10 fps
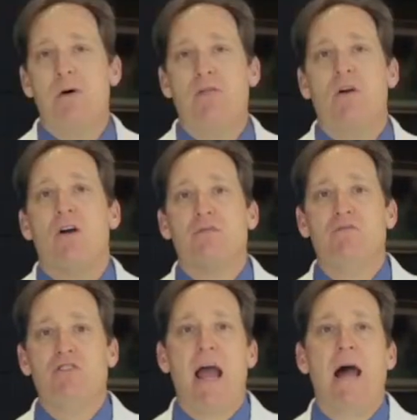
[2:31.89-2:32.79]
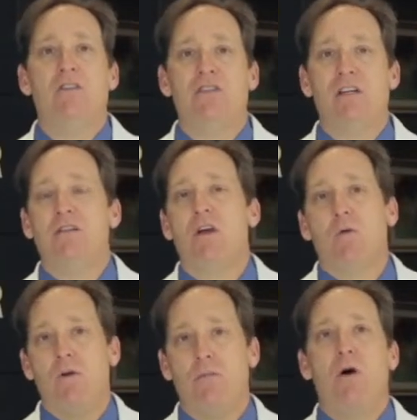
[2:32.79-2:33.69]
But there are some challenges
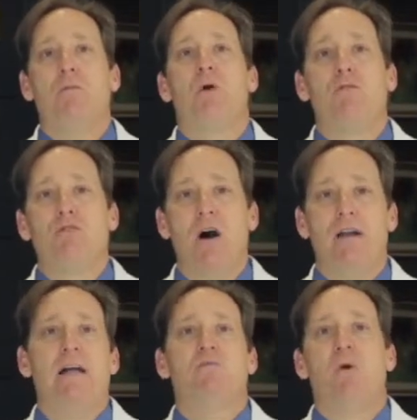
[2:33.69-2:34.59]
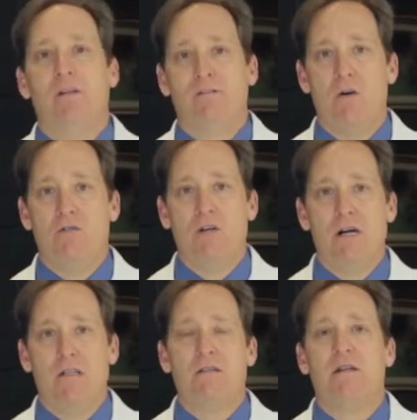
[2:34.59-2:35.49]
with both proton as well as
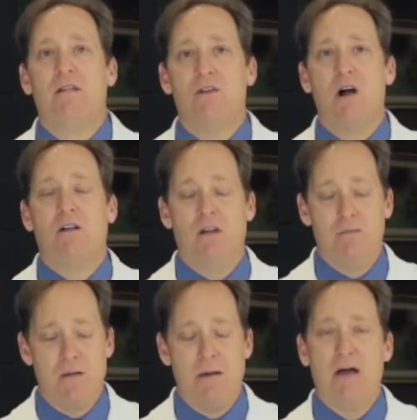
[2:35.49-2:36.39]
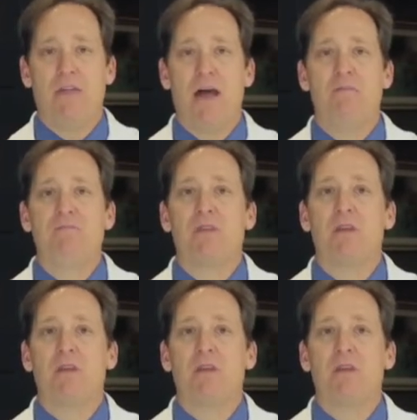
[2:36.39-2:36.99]
photons. Let's talk a little bit about that.